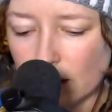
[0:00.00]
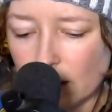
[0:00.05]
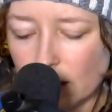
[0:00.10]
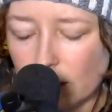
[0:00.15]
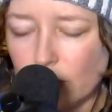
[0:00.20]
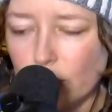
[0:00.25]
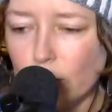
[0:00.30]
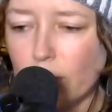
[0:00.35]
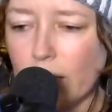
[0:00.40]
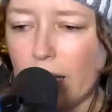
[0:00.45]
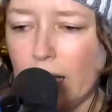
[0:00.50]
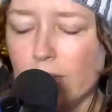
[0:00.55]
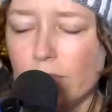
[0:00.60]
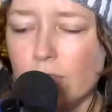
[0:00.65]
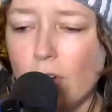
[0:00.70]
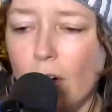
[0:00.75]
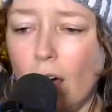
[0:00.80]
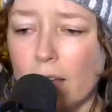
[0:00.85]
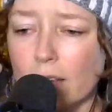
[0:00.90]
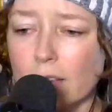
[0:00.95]
you
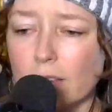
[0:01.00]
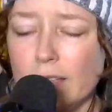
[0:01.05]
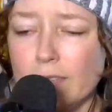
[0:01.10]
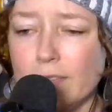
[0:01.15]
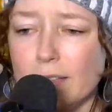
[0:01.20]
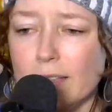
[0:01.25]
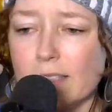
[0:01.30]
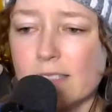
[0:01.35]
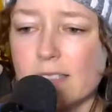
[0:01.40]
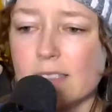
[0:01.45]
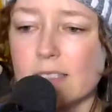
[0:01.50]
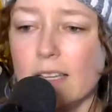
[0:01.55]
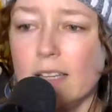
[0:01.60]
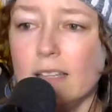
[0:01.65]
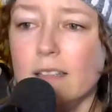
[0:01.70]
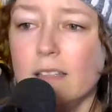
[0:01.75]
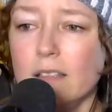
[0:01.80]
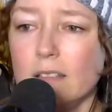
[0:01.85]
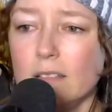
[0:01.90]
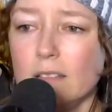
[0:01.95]
cannot live in the
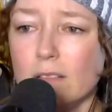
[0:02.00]
sin.